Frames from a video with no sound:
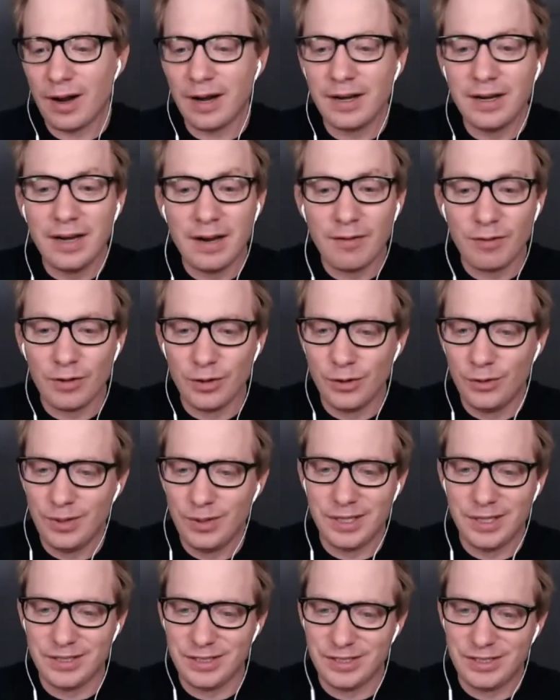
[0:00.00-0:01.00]
I never knew it
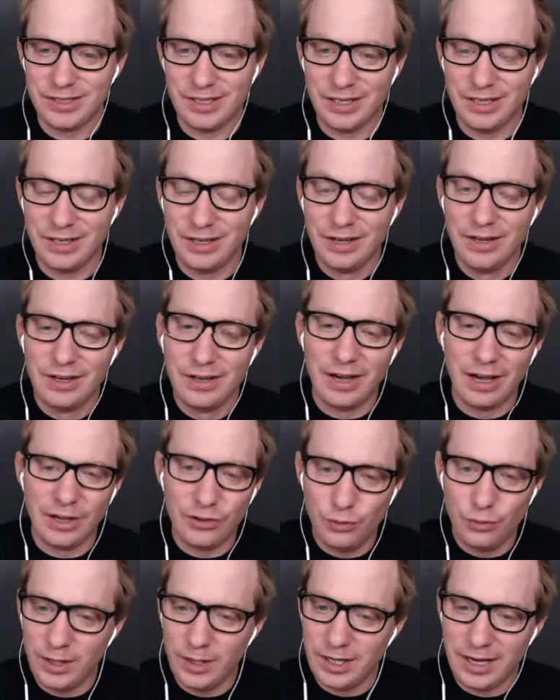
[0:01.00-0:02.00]
existed. I
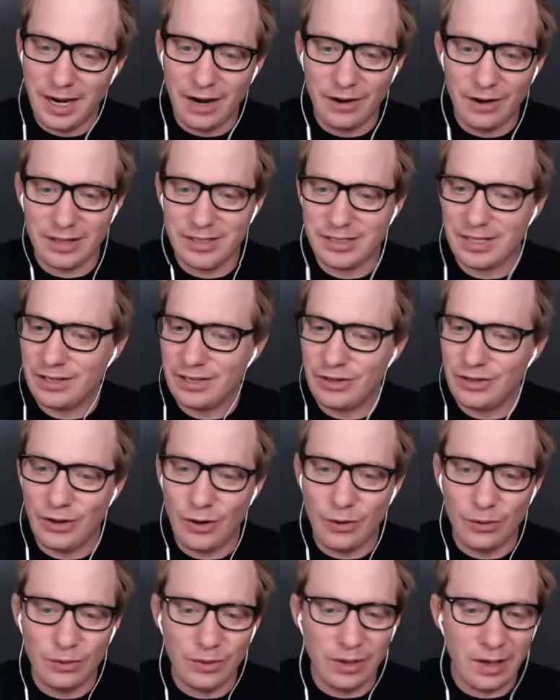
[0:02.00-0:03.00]
tweeted out, I said, you
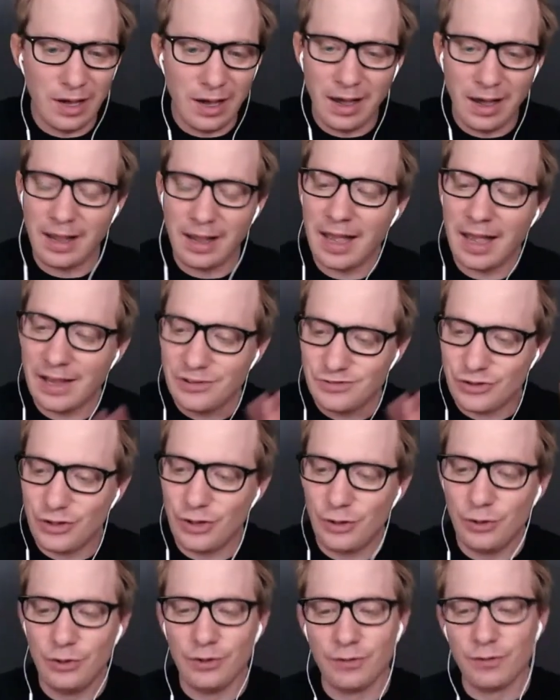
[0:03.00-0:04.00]
know, I asked
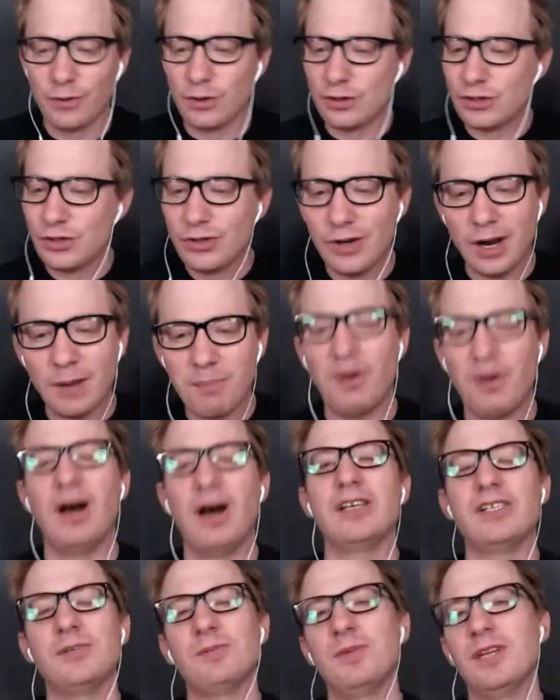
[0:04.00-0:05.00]
the universe, could I
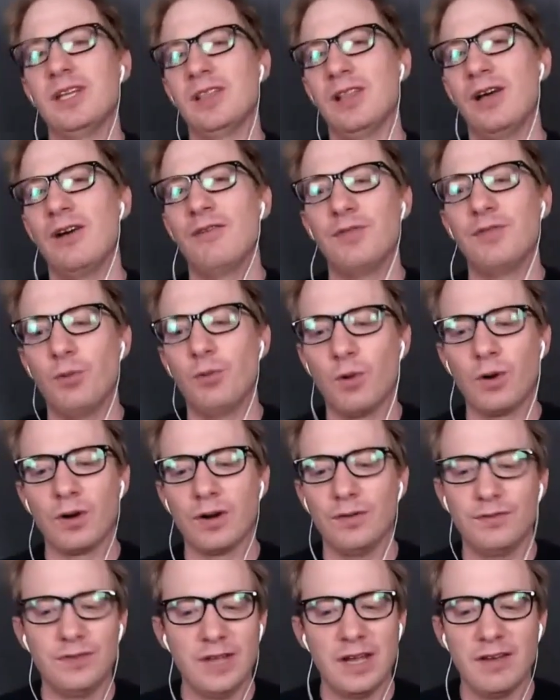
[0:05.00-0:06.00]
possibly love the work
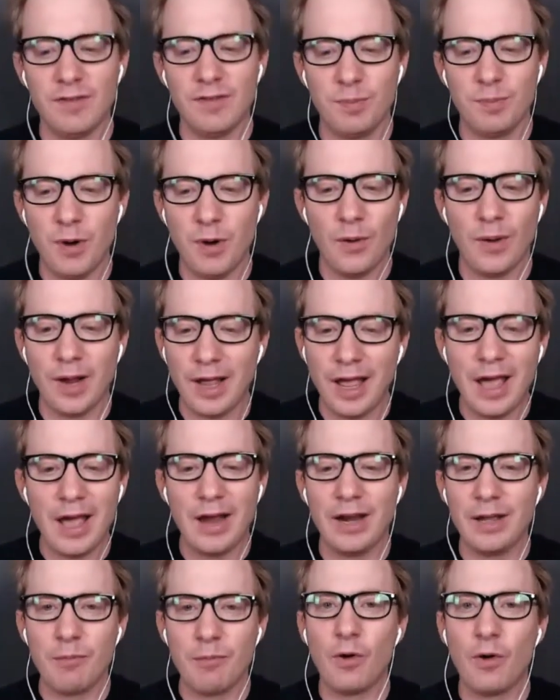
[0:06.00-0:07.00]
of David Bowie
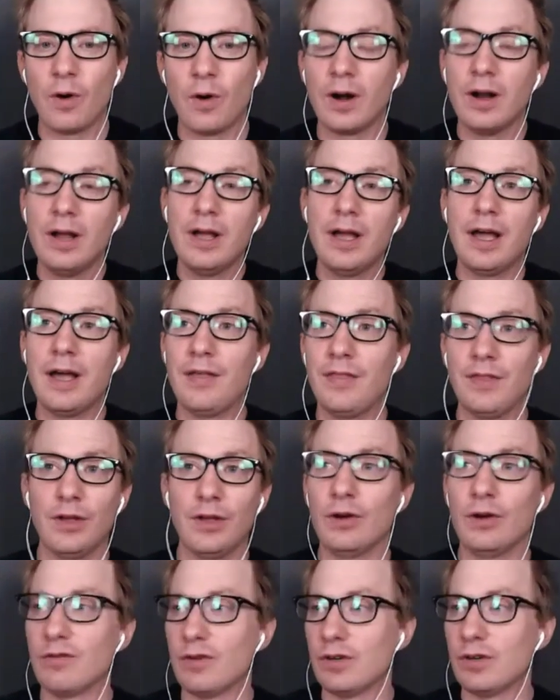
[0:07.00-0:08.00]
anymore? And the
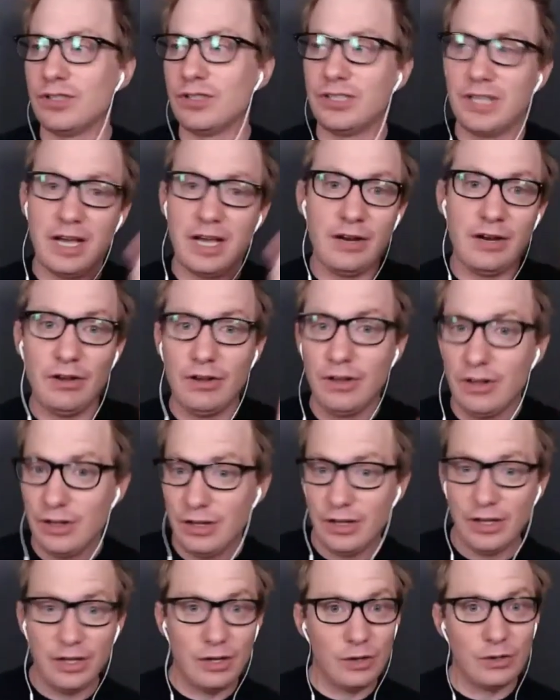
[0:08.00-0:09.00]
universe said,
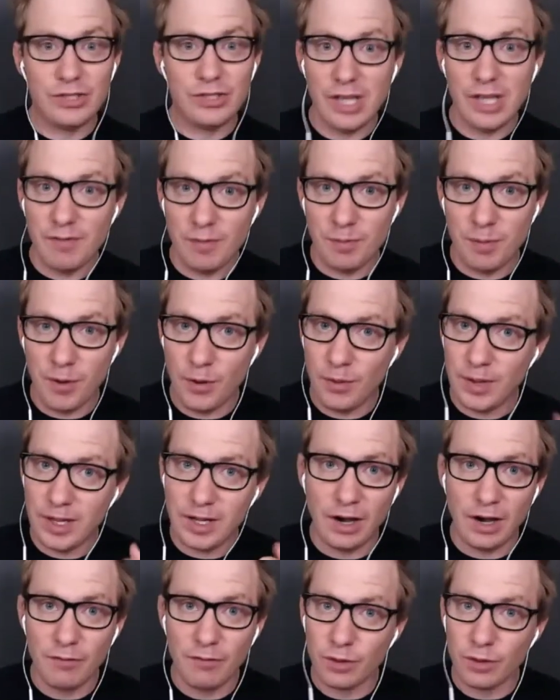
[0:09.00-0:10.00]
here's David Bowie
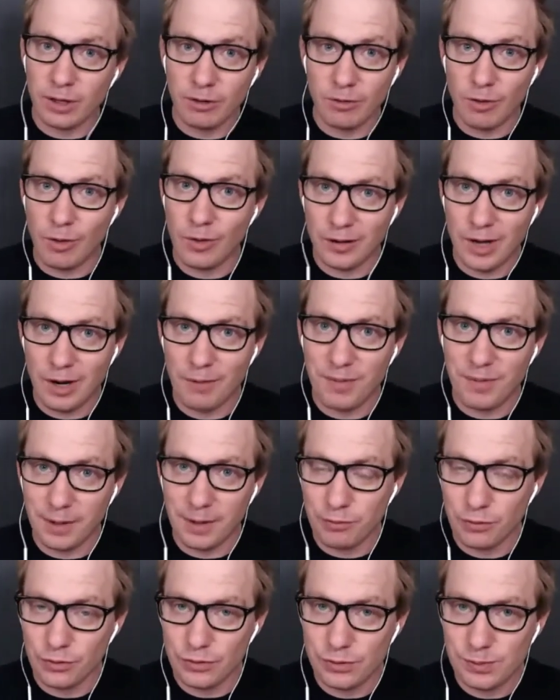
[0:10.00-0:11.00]
covering Growing Up by
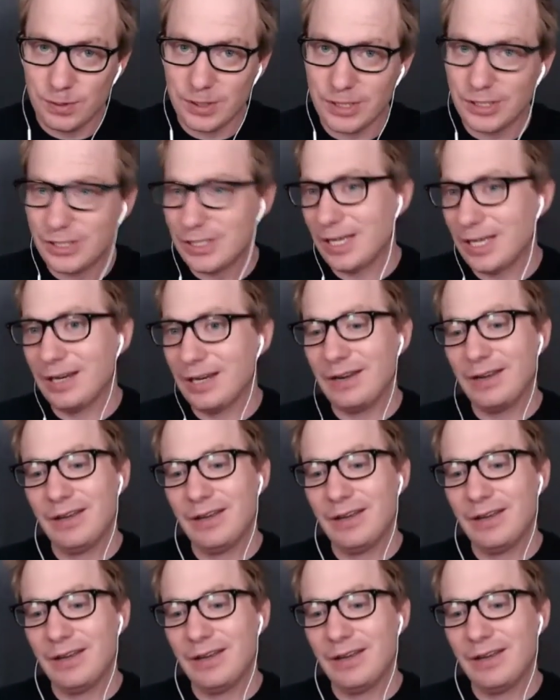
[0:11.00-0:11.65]
Bruce Springsteen.